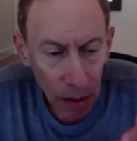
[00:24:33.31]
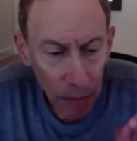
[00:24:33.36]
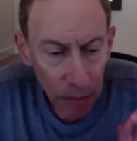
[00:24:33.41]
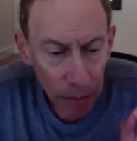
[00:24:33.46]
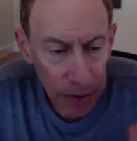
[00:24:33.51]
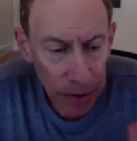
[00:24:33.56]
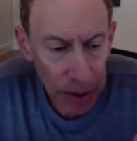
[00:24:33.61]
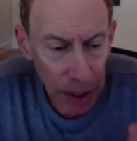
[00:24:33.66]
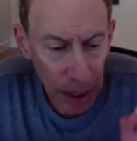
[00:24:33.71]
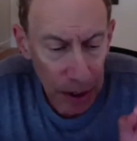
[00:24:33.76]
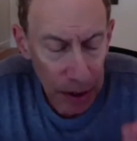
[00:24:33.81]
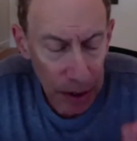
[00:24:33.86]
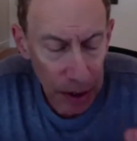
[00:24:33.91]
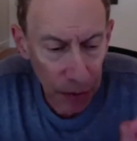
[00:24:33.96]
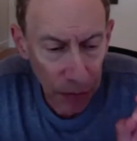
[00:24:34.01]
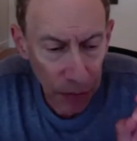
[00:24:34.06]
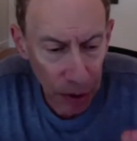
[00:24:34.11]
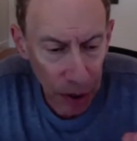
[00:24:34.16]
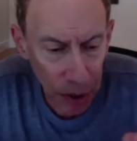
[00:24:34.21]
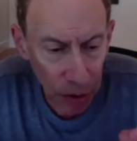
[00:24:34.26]
But the idea
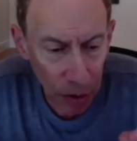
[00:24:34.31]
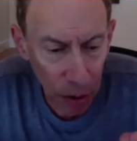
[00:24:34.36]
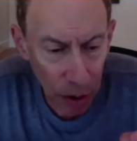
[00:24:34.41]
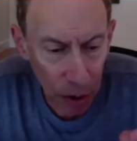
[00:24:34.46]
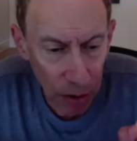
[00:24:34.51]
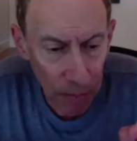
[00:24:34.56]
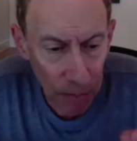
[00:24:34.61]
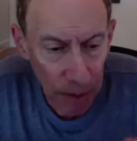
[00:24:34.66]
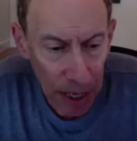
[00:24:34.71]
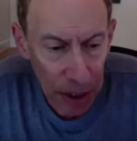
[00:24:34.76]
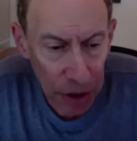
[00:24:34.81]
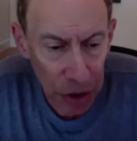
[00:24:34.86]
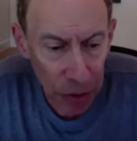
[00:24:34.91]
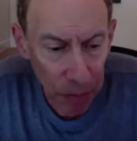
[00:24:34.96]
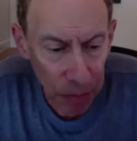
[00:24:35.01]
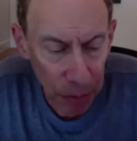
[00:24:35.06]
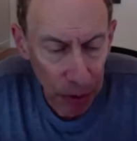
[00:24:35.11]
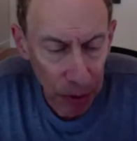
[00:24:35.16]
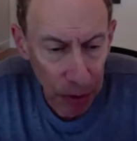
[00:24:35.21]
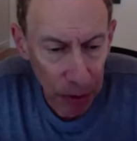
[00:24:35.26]
of what I'll call a magic
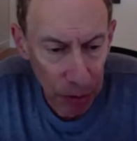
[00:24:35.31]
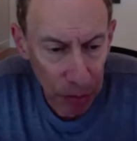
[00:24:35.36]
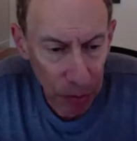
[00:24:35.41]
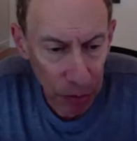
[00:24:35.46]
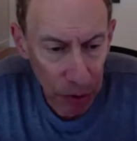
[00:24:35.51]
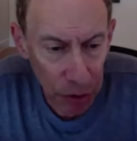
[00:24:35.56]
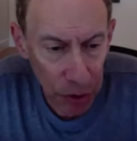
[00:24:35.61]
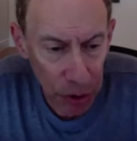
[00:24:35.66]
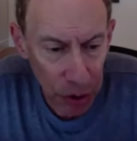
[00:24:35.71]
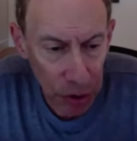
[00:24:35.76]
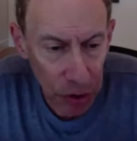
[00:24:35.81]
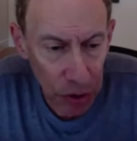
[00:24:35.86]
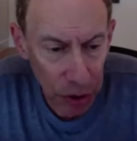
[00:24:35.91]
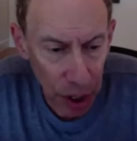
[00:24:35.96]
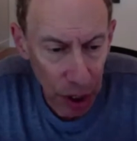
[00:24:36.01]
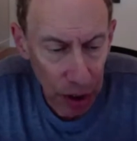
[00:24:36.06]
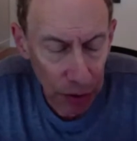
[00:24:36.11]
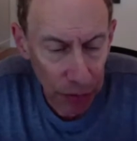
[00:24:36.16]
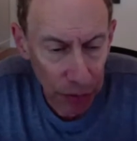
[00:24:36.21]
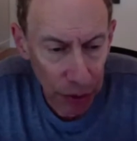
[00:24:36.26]
bullet, which is
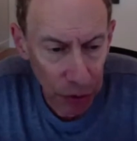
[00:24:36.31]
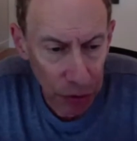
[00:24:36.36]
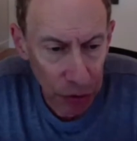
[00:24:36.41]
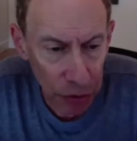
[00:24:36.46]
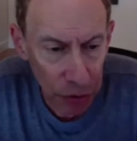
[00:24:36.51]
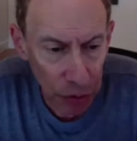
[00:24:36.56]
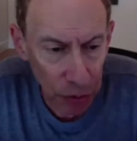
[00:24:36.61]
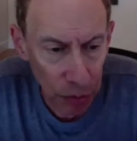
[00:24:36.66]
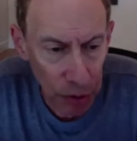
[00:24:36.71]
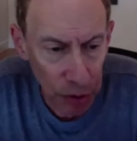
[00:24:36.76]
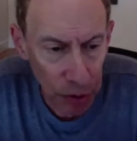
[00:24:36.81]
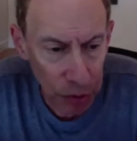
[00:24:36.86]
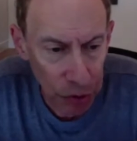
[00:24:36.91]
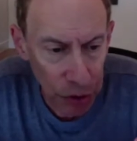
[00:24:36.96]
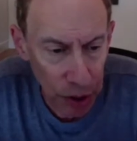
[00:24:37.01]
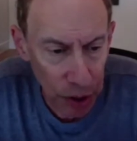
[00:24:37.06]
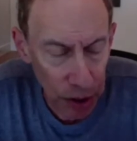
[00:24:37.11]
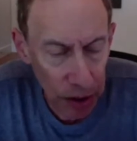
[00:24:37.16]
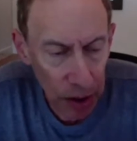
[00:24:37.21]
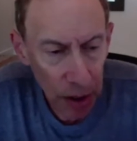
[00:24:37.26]
kind of closer to what you
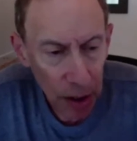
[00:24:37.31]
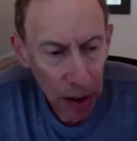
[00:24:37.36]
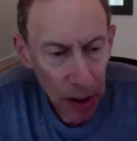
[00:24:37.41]
said,